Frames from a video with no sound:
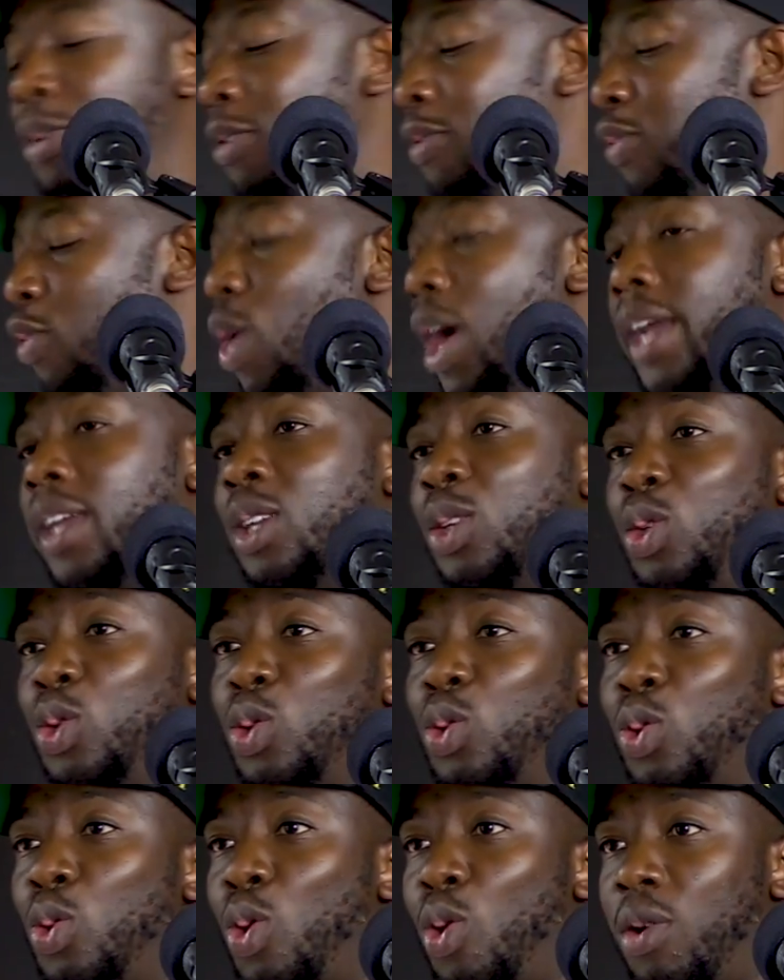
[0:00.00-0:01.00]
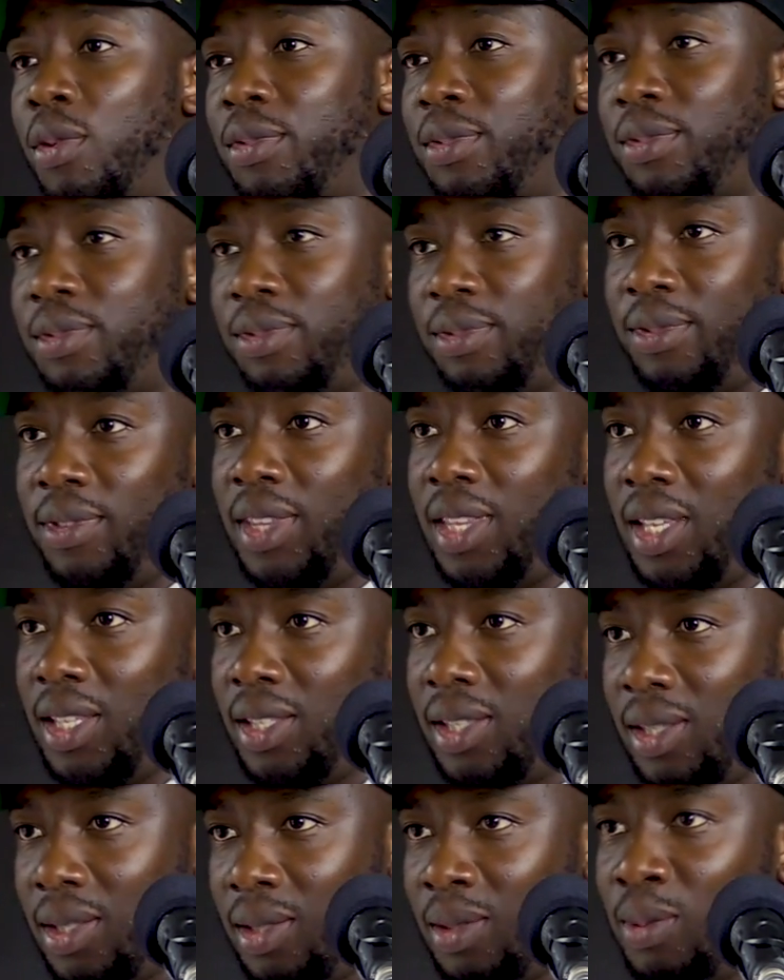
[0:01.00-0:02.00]
before I knew of
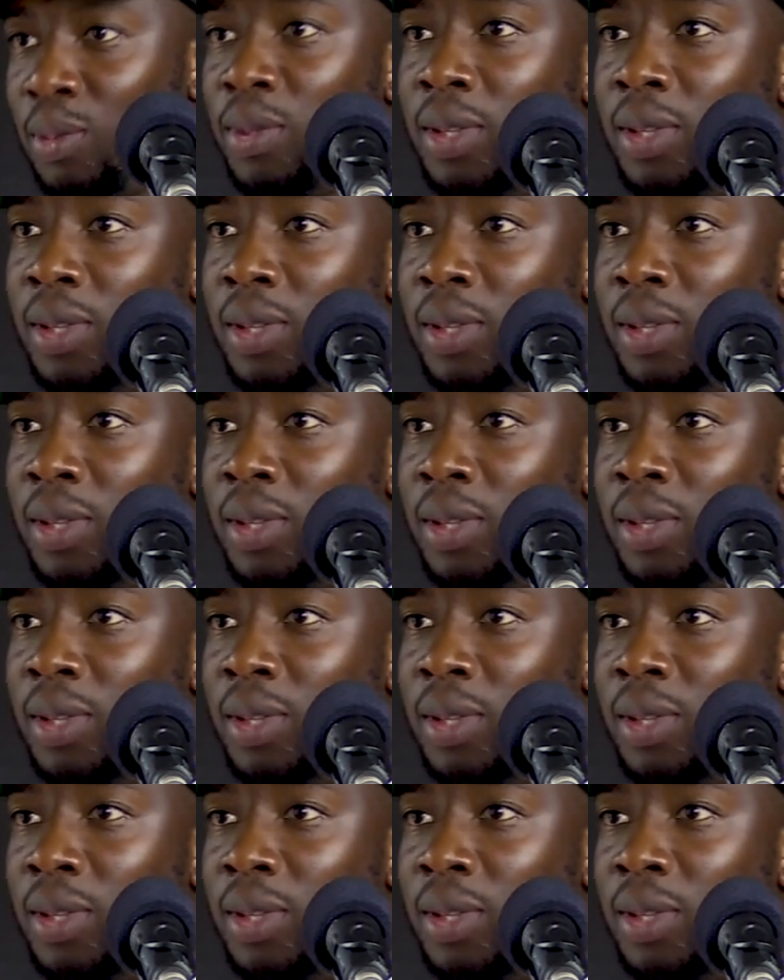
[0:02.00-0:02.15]
this,